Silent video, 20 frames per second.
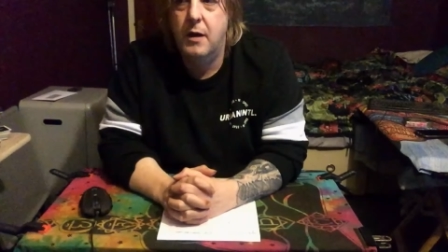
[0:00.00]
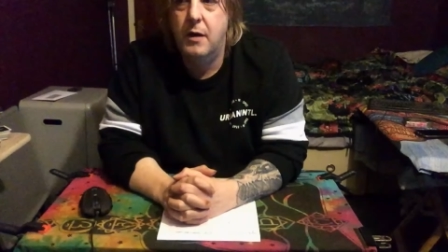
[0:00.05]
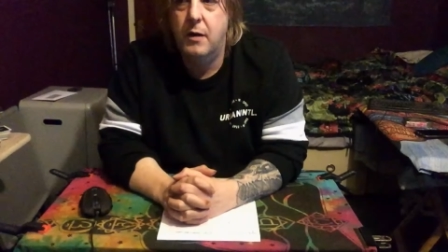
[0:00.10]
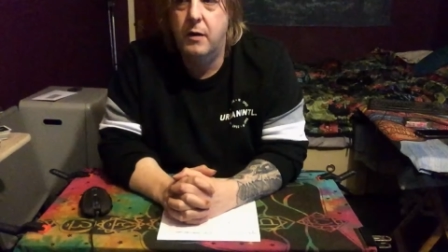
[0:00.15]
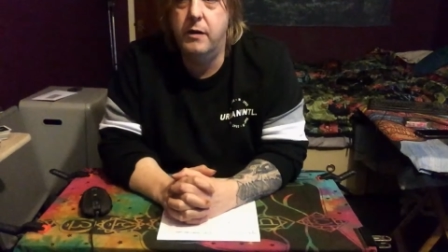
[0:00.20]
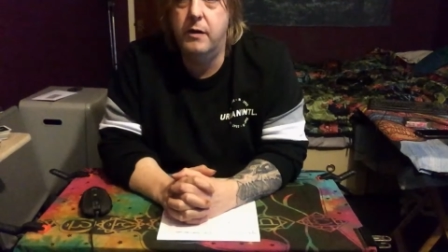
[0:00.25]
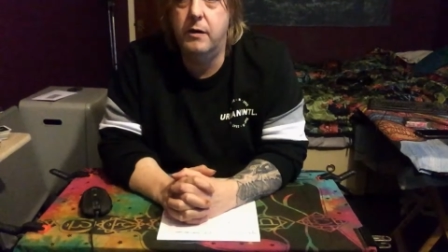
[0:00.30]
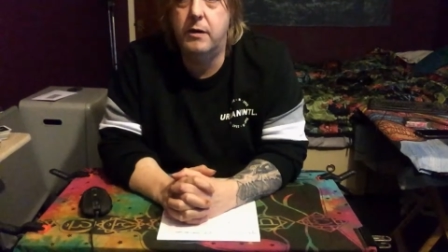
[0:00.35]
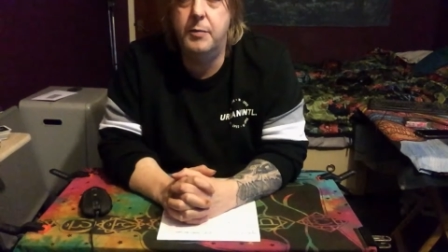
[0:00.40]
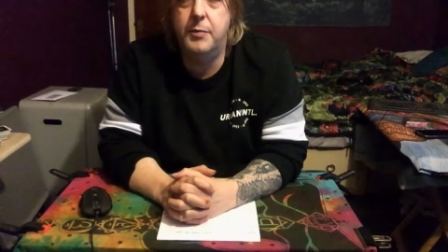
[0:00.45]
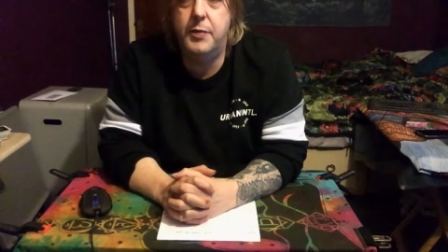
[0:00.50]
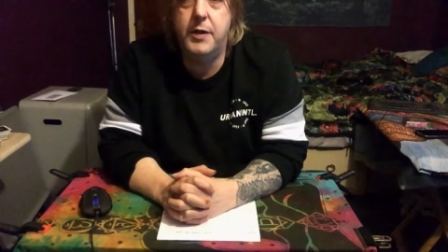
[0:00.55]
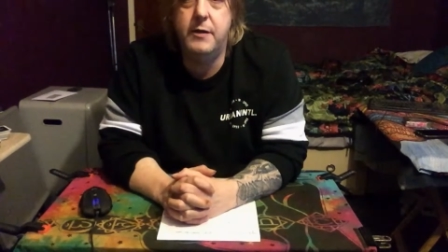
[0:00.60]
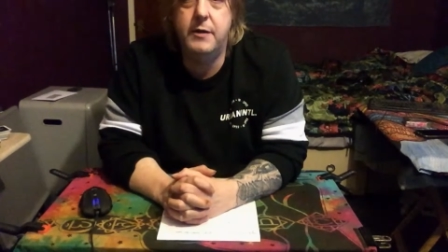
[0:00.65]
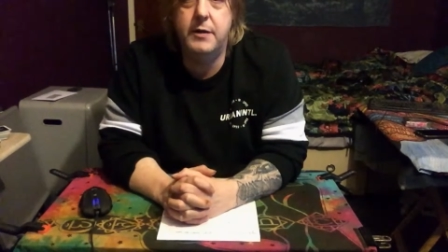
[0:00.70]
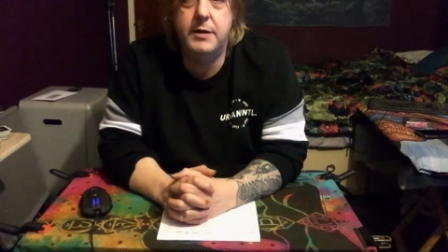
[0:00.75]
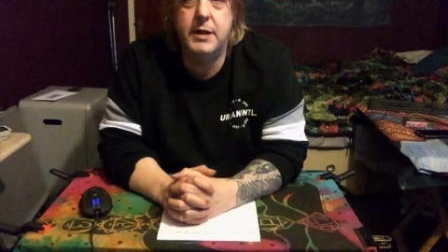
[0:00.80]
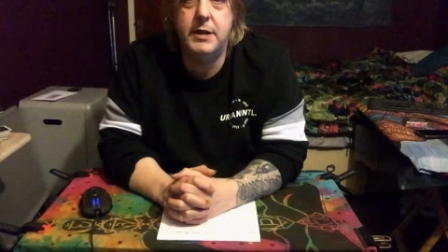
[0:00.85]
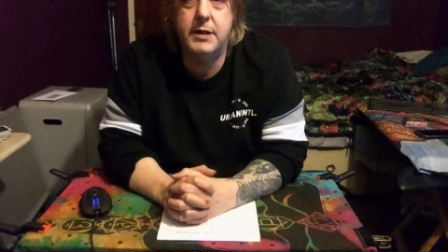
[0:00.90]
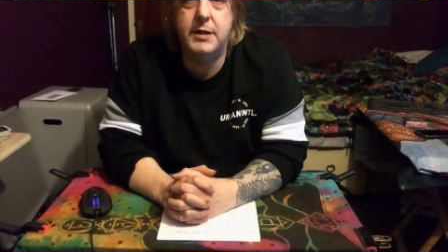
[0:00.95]
Or your
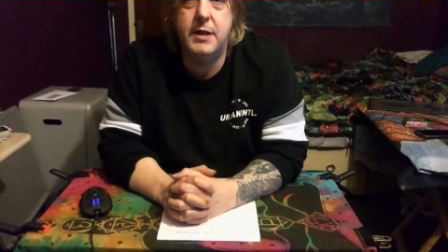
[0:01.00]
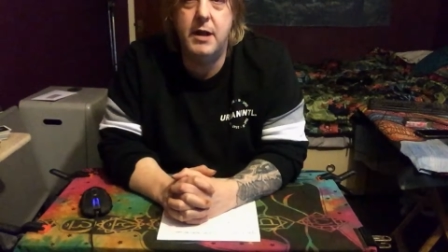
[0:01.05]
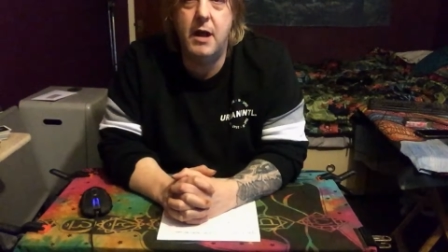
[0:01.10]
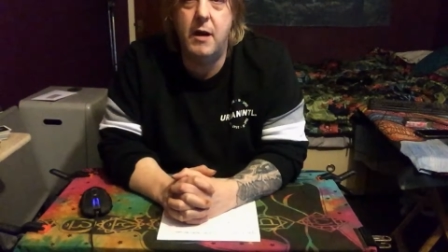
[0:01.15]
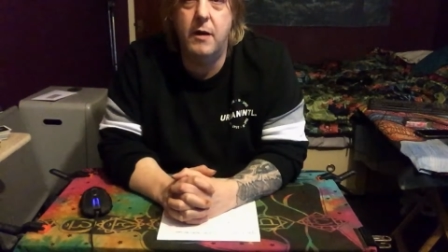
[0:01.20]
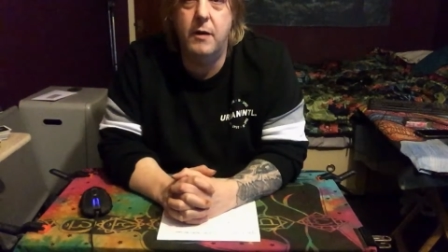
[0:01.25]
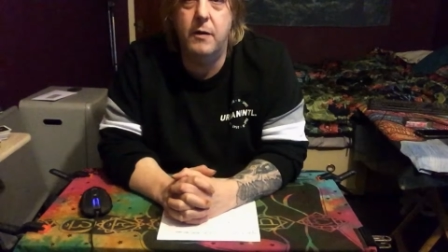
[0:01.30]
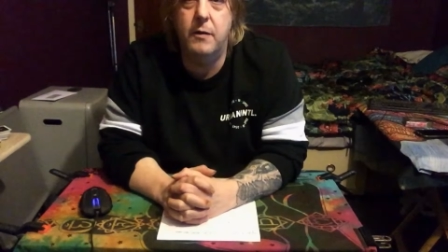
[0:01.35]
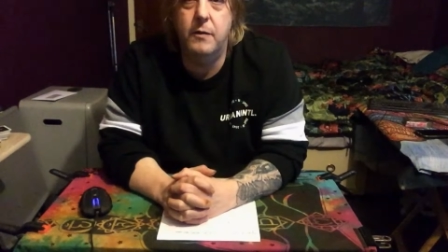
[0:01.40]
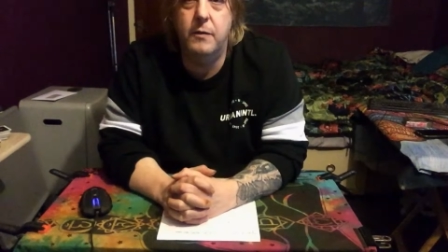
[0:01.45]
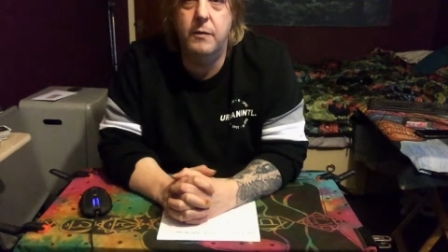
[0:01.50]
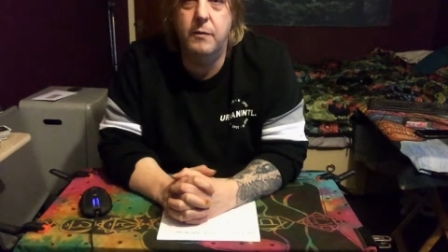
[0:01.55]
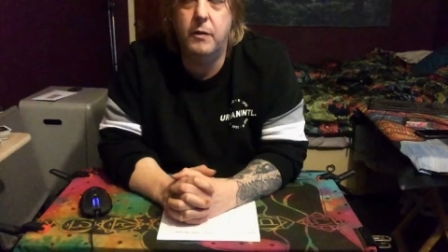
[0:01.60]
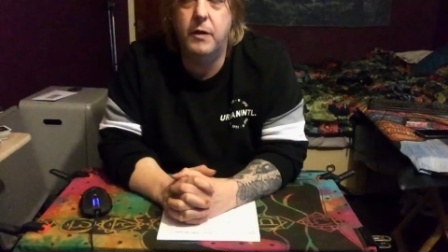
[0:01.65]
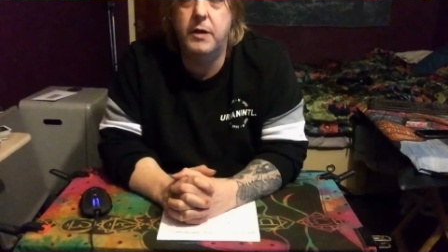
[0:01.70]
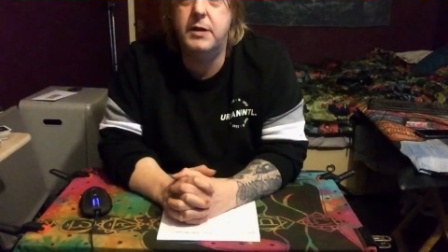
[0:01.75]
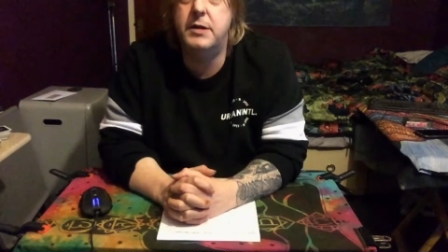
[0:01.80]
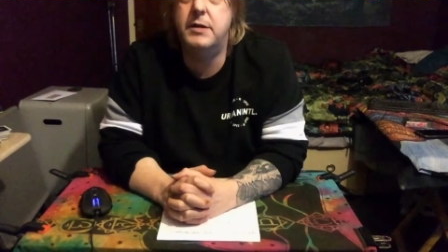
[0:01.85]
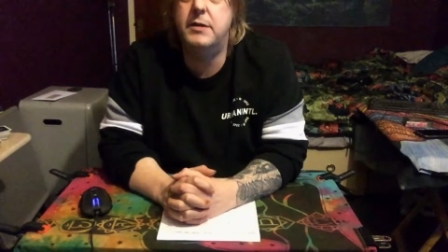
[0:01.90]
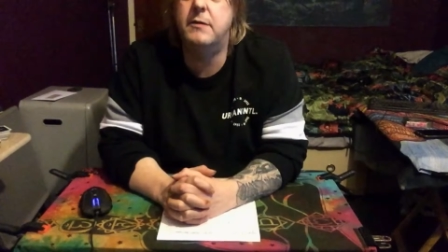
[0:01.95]
computer says no.
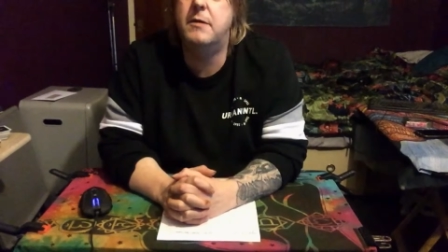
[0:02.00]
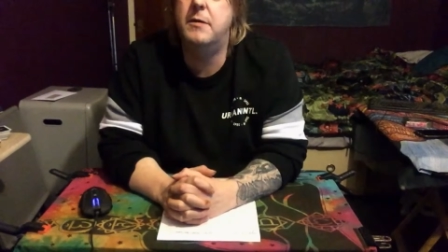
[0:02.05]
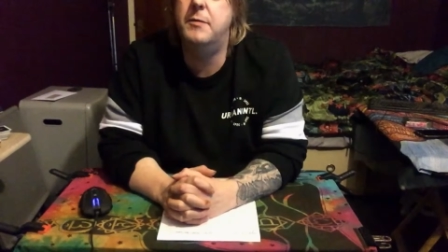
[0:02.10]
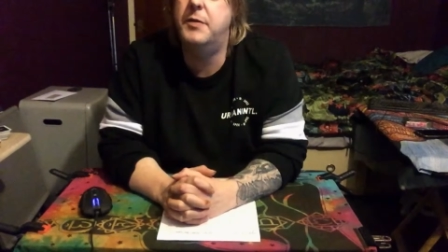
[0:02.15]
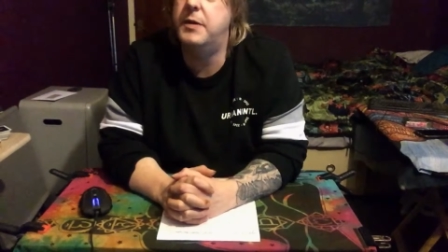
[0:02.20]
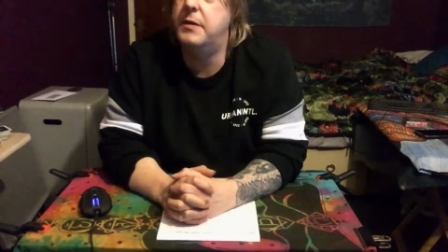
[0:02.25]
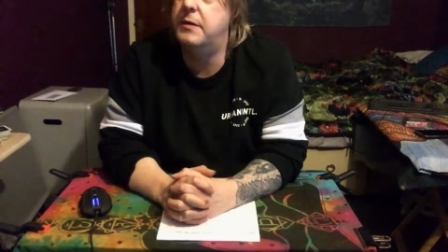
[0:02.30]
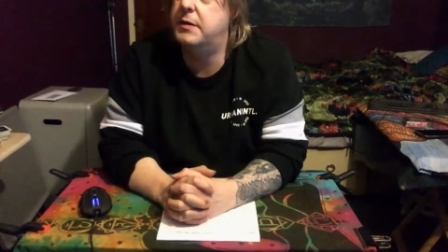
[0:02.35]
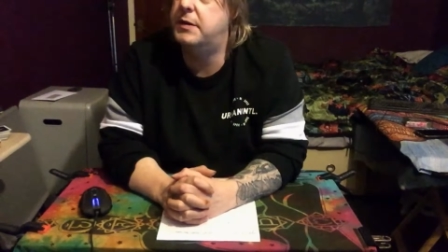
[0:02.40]
Why does your computer